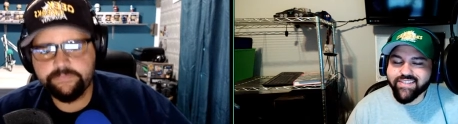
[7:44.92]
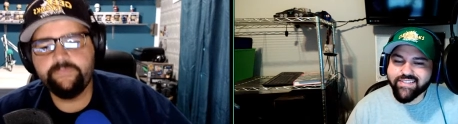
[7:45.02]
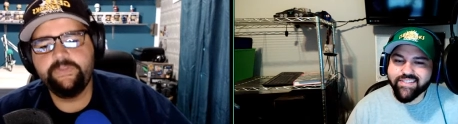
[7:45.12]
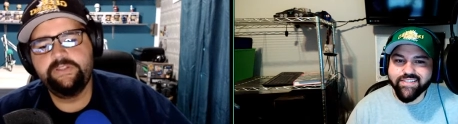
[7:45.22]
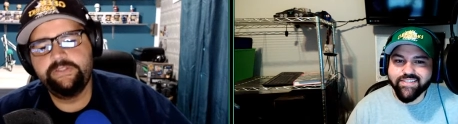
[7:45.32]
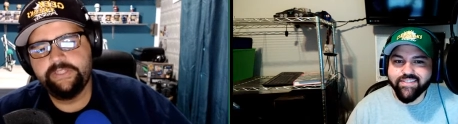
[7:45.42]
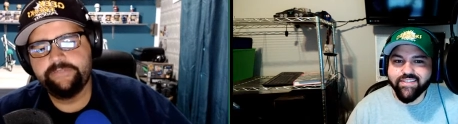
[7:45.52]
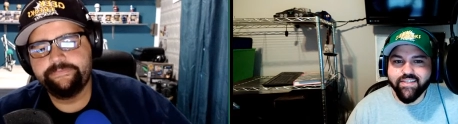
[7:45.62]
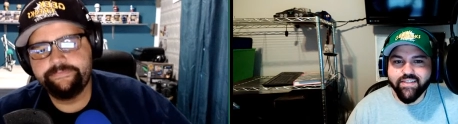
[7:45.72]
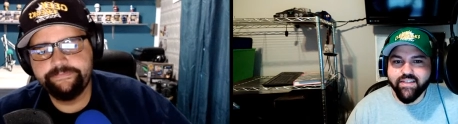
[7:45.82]
Speaker 1: like it's yeah,
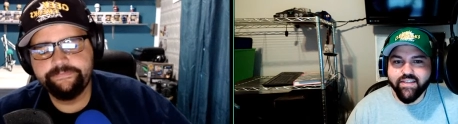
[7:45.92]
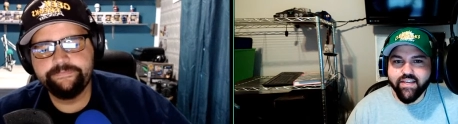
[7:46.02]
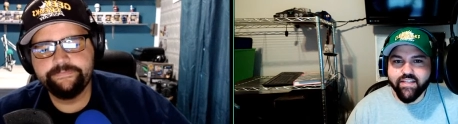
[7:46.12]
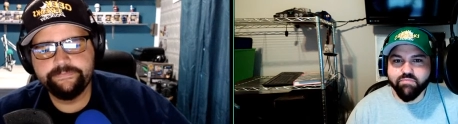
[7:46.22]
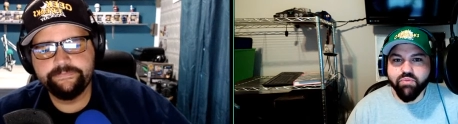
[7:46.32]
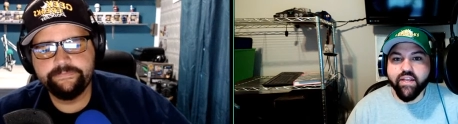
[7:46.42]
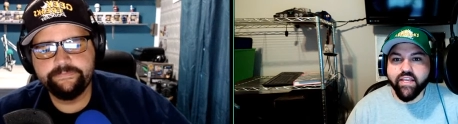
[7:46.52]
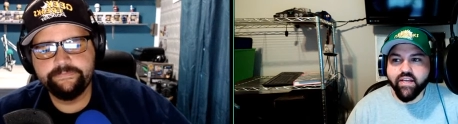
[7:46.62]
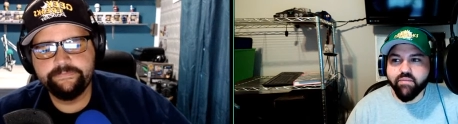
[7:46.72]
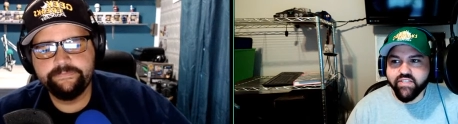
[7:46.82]
it's breaking
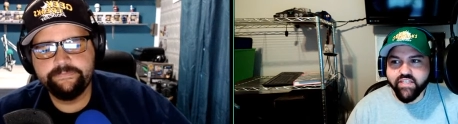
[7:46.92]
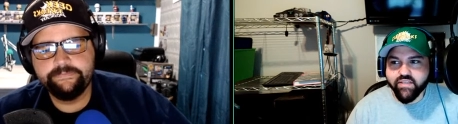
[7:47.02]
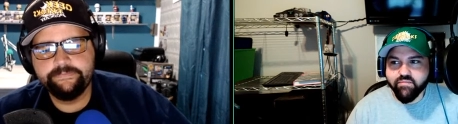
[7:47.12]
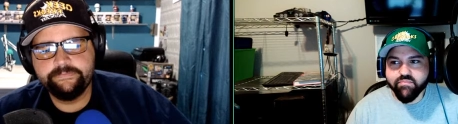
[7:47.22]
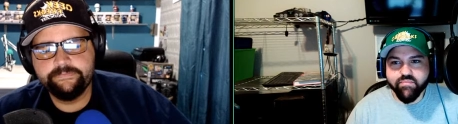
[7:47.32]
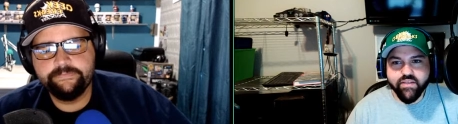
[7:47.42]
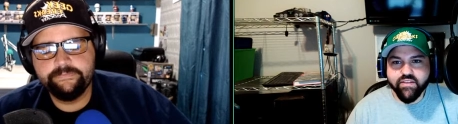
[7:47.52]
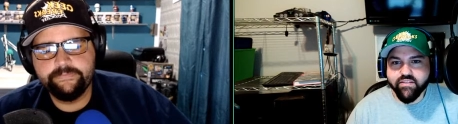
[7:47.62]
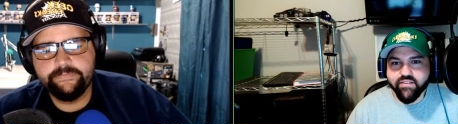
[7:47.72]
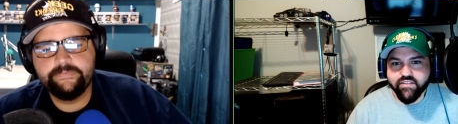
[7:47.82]
up the team,
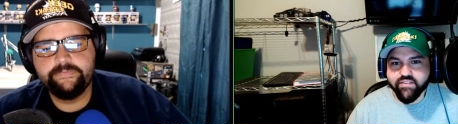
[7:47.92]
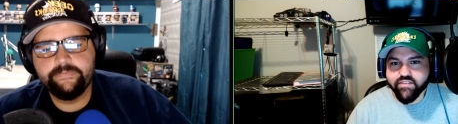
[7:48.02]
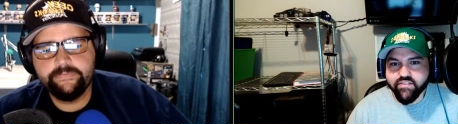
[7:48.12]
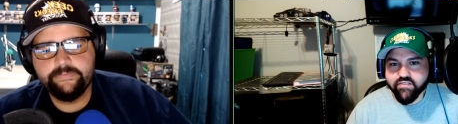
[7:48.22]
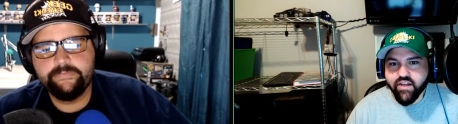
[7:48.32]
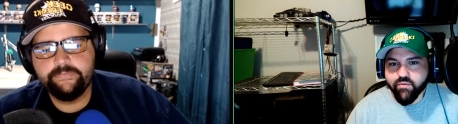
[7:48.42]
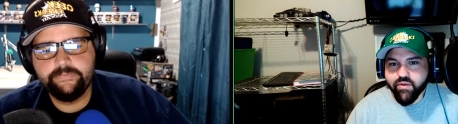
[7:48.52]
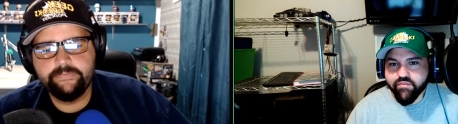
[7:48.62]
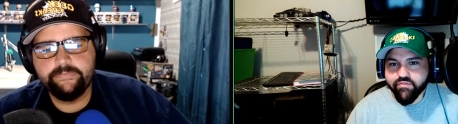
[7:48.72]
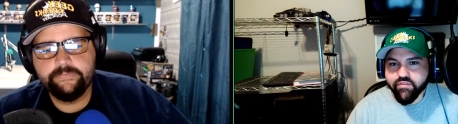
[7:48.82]
and it's just not right
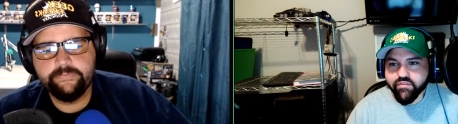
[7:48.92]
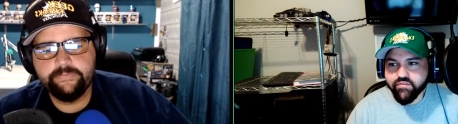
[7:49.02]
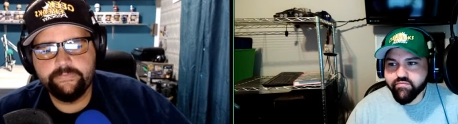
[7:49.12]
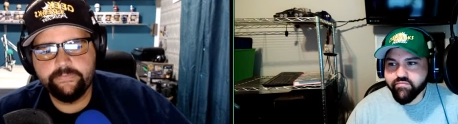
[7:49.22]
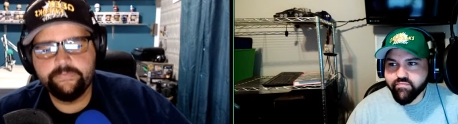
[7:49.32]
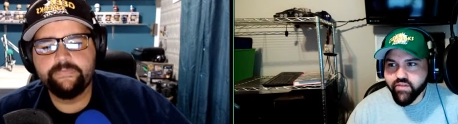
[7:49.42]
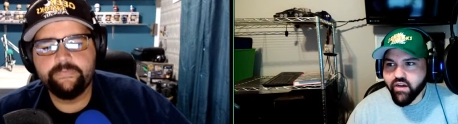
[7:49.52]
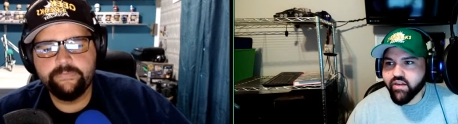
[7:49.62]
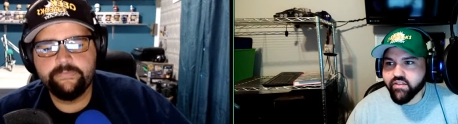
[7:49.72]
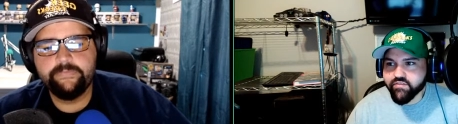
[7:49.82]
for the
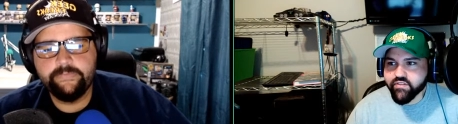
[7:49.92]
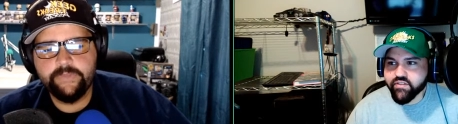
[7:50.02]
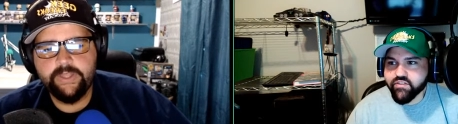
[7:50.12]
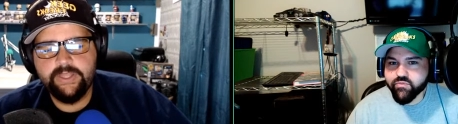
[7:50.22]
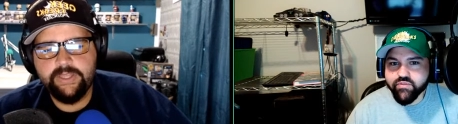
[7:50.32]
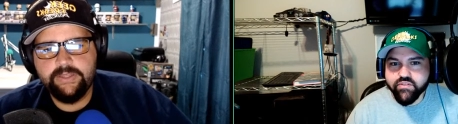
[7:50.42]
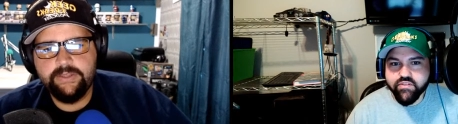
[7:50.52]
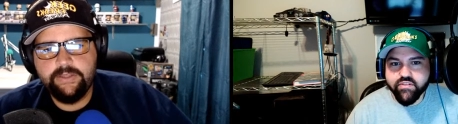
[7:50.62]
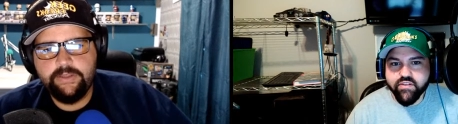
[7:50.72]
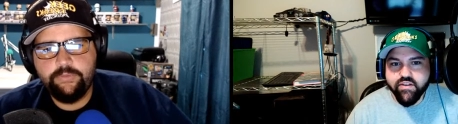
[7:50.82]
audience for the consumer.
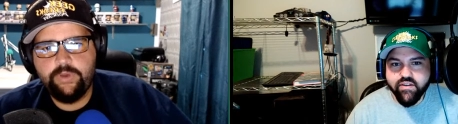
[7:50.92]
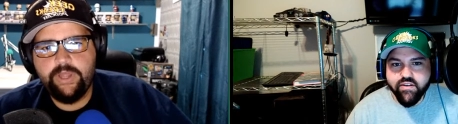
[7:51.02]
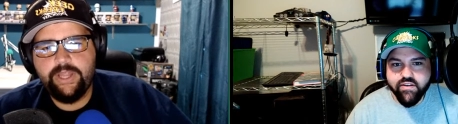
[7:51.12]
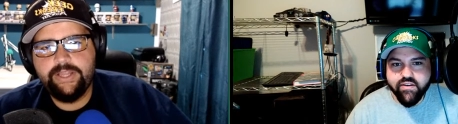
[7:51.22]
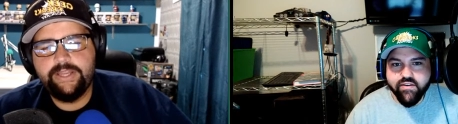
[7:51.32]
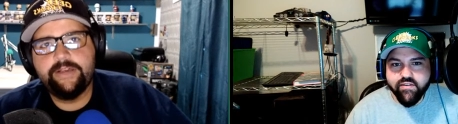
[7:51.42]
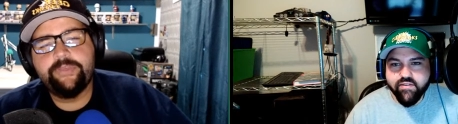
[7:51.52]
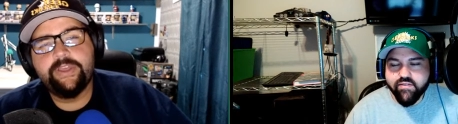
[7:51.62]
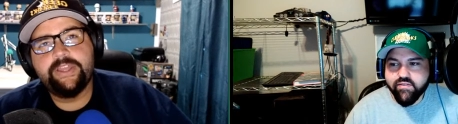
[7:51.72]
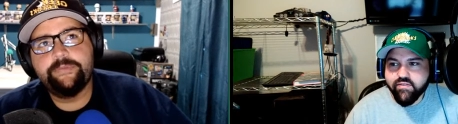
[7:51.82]
Speaker 2: What now? I'm
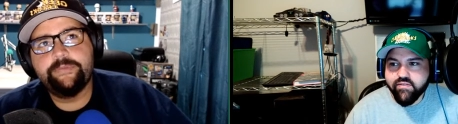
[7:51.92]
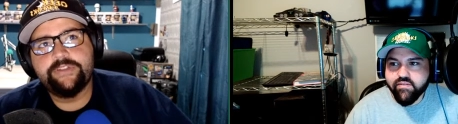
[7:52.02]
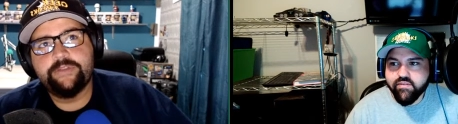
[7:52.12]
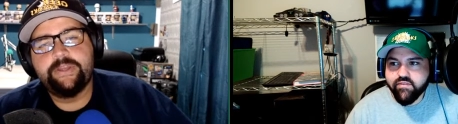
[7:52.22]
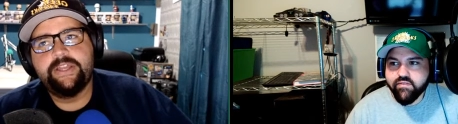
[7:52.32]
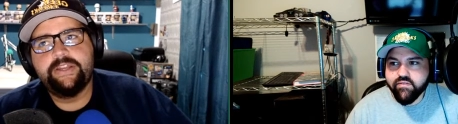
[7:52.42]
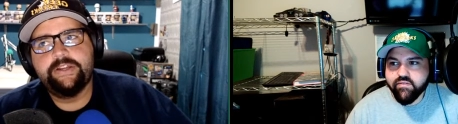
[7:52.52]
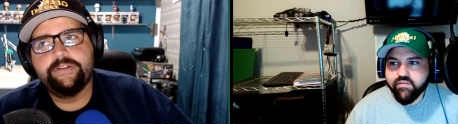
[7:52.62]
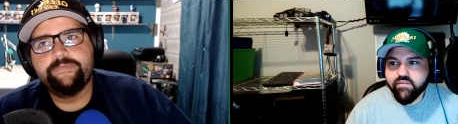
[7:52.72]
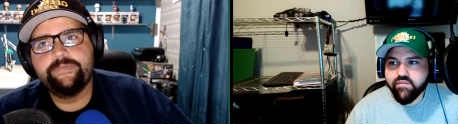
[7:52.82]
thinking on the top of my head
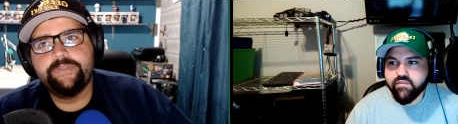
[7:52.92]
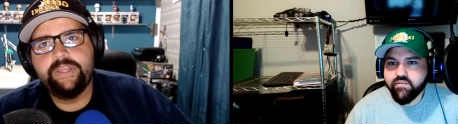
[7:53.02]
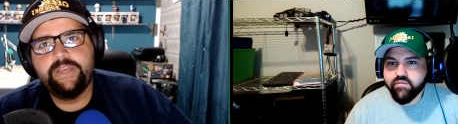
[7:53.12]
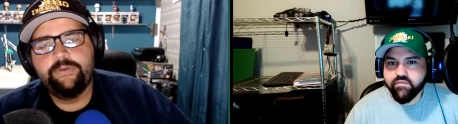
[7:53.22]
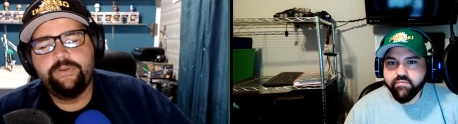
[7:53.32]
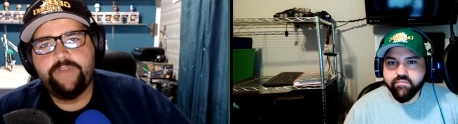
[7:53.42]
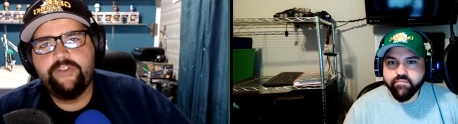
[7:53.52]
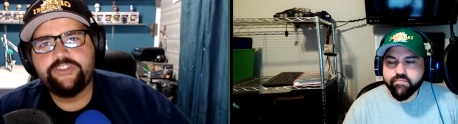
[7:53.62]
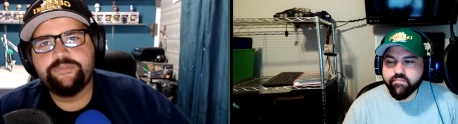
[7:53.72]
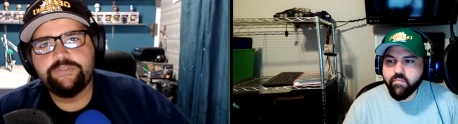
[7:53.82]
here. If
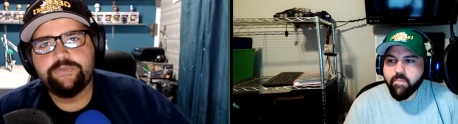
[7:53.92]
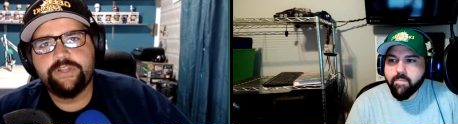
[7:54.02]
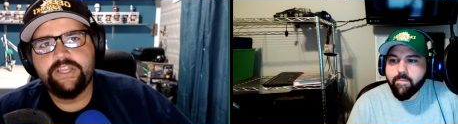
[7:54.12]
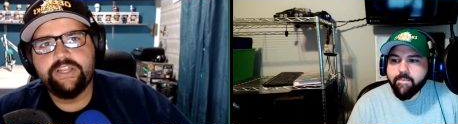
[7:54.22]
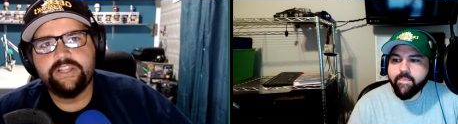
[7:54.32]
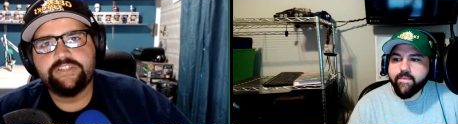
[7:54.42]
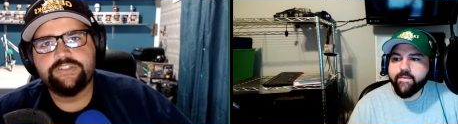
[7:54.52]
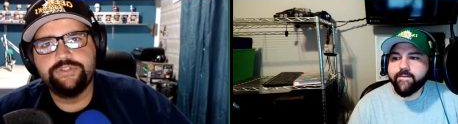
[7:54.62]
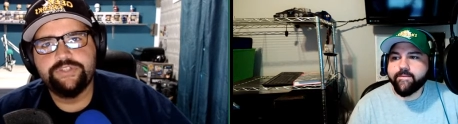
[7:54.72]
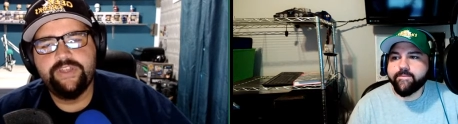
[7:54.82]
Xbox were to get an
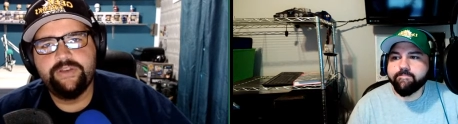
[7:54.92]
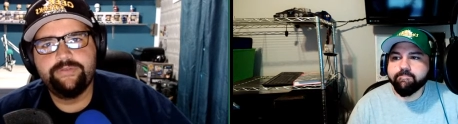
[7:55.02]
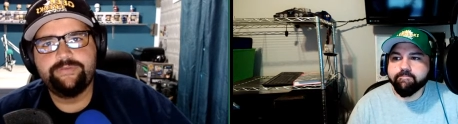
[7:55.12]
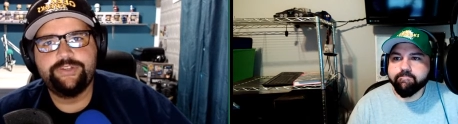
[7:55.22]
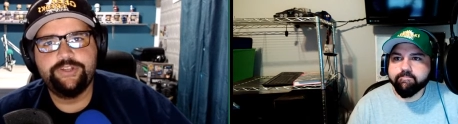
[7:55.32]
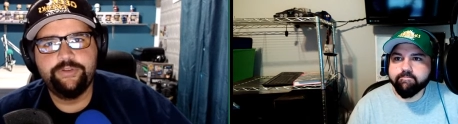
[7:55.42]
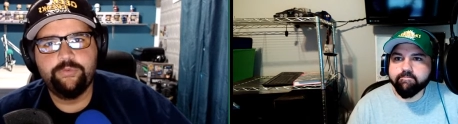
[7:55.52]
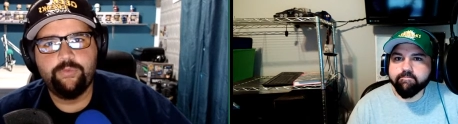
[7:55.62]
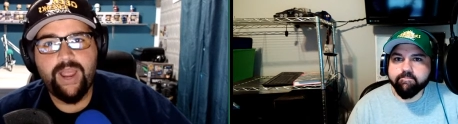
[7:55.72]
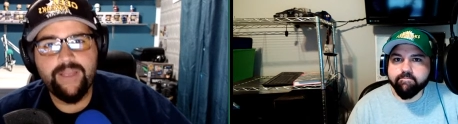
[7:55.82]
exclusive that could
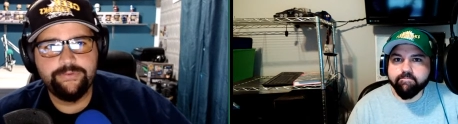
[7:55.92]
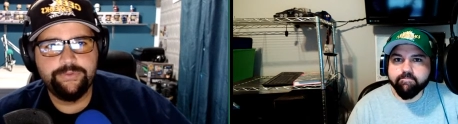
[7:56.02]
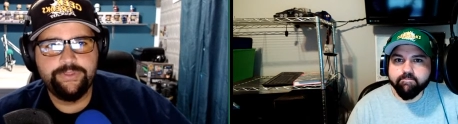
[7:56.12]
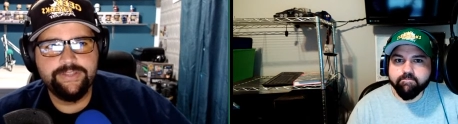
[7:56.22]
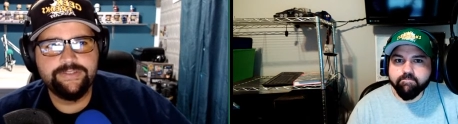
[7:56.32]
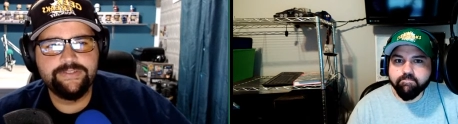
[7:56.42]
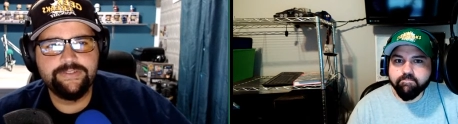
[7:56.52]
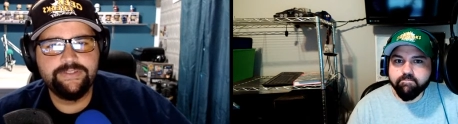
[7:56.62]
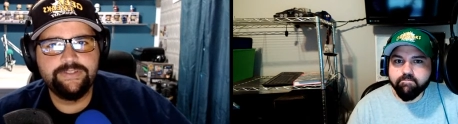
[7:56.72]
rival this,